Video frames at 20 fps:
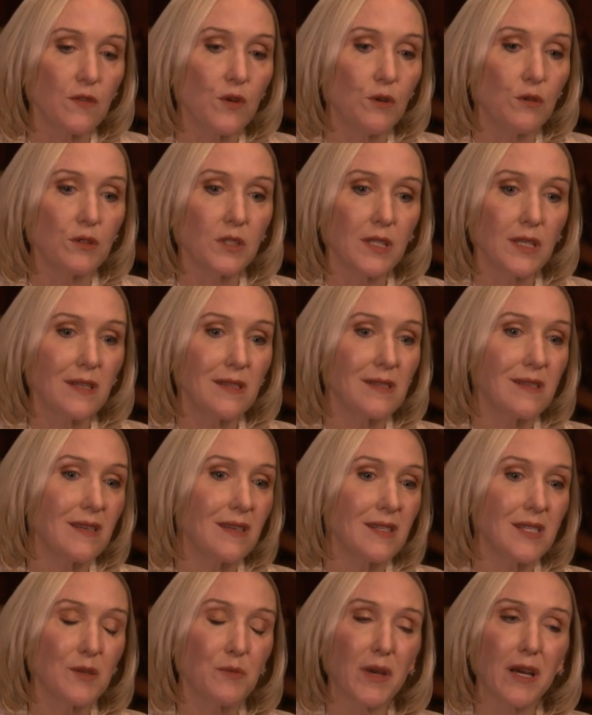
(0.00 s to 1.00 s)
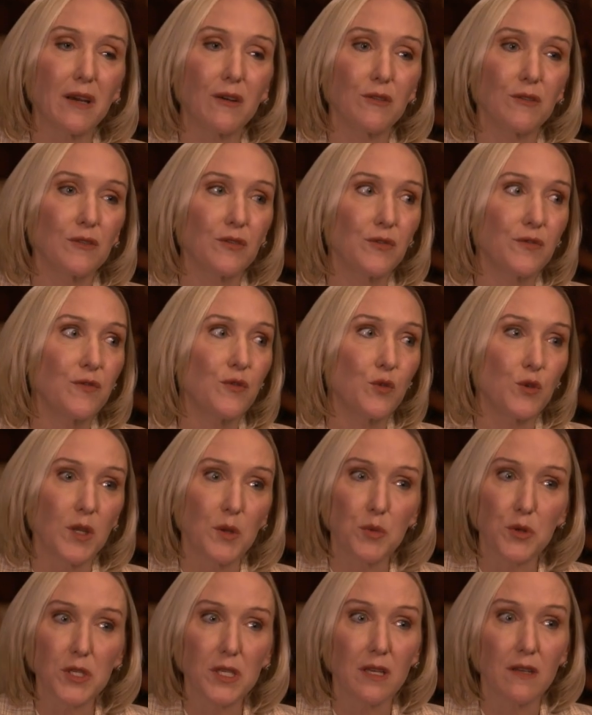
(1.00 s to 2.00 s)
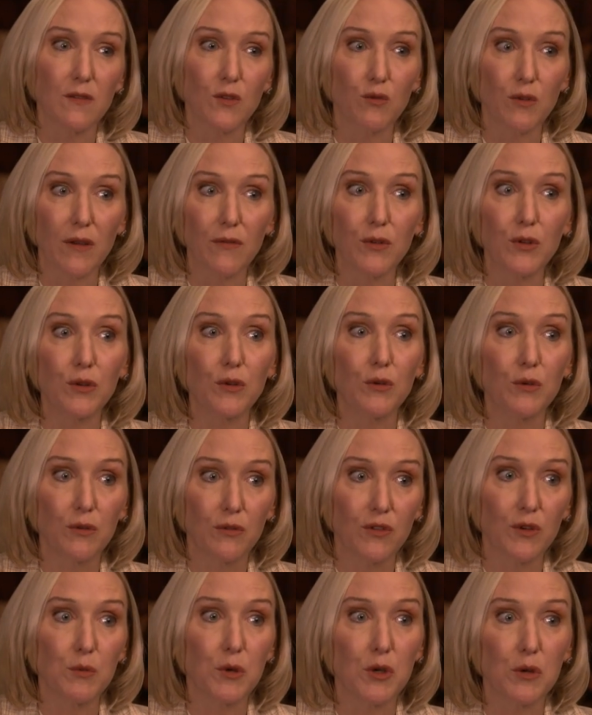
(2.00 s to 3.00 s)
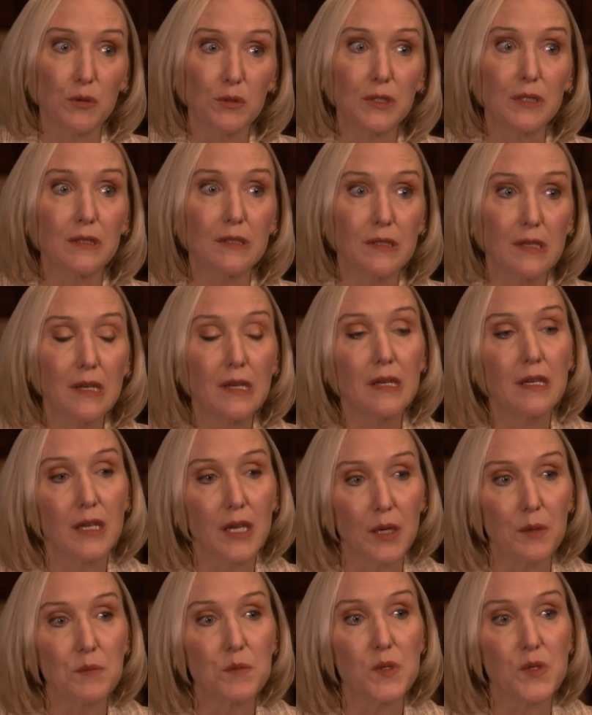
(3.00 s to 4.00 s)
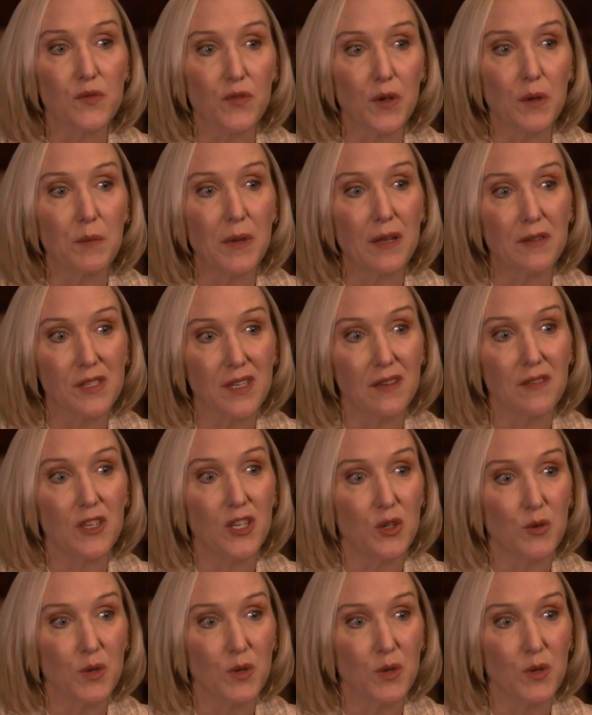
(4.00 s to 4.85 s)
of holdings, it's about forty percent of the revenue from our holdings comes from outside the